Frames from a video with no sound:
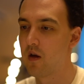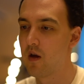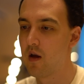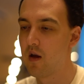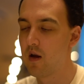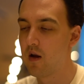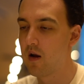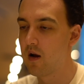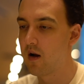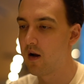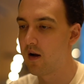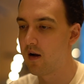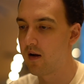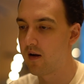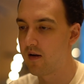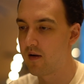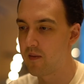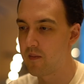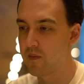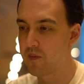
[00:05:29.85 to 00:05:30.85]

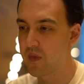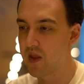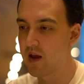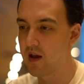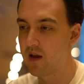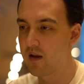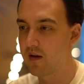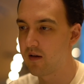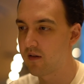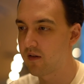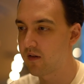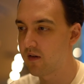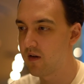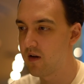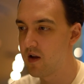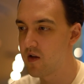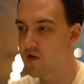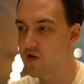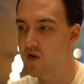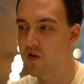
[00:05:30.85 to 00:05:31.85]
and
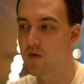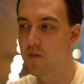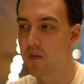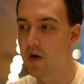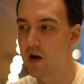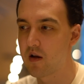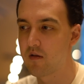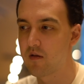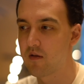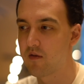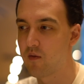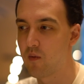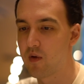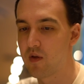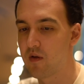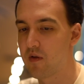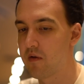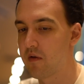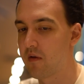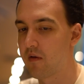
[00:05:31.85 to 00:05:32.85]
it's just a matter of
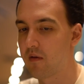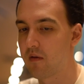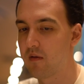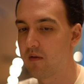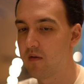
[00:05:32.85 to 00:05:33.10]
whether they're,